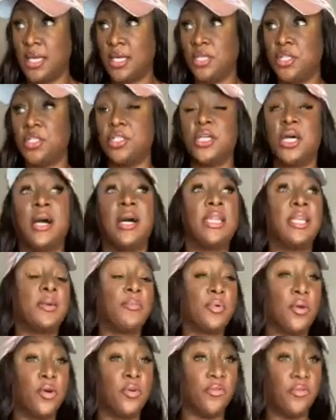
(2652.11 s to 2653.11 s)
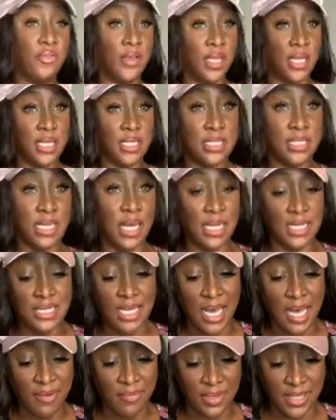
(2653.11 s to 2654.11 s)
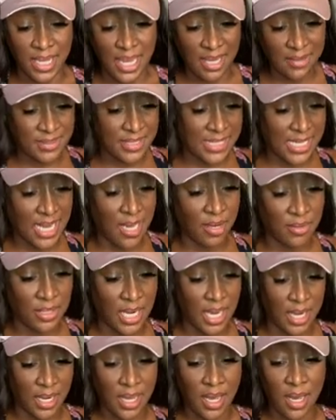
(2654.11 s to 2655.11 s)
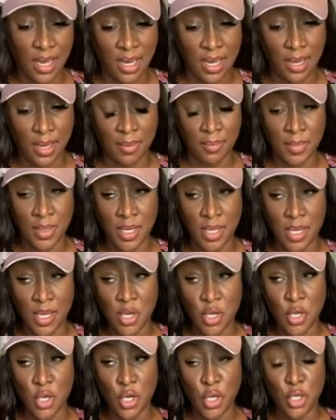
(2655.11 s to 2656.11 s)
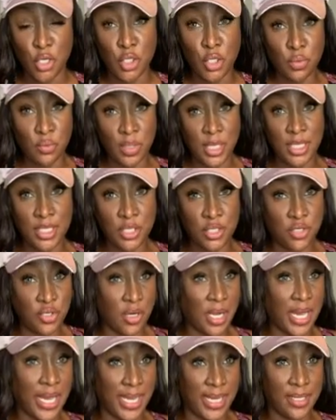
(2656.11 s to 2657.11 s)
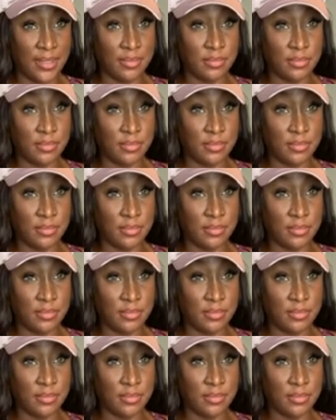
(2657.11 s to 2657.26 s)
ShaniaProFitness.TavaLifestyle.com, you need to try it.